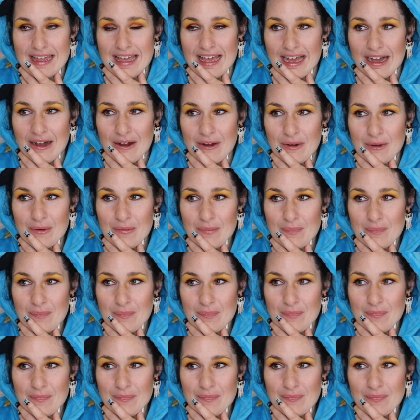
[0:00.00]
now.
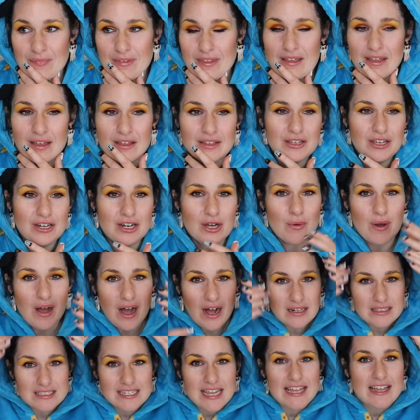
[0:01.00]
You know
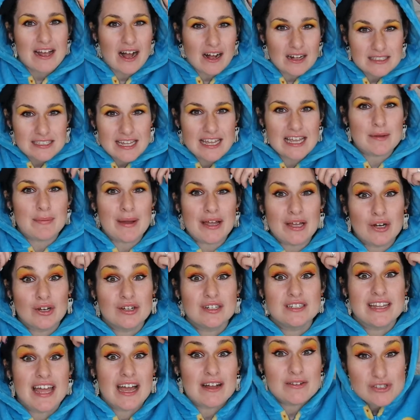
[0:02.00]
what, I'll take my
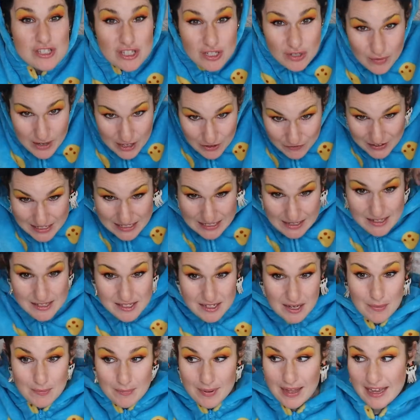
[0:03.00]
hood down so if he
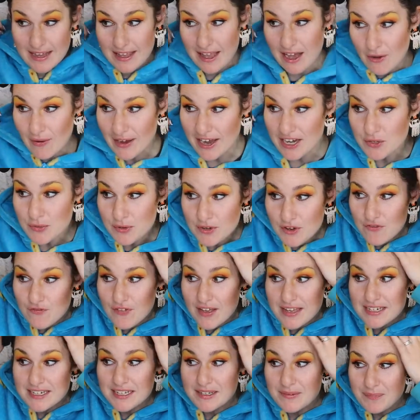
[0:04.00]
does come back out, I don't
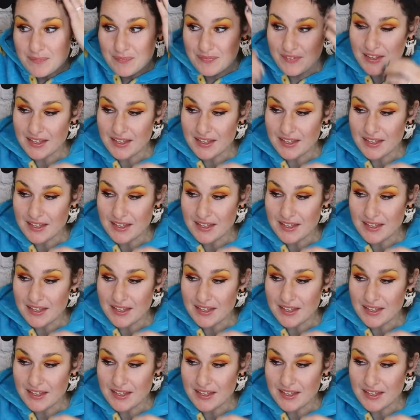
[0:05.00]
offend him.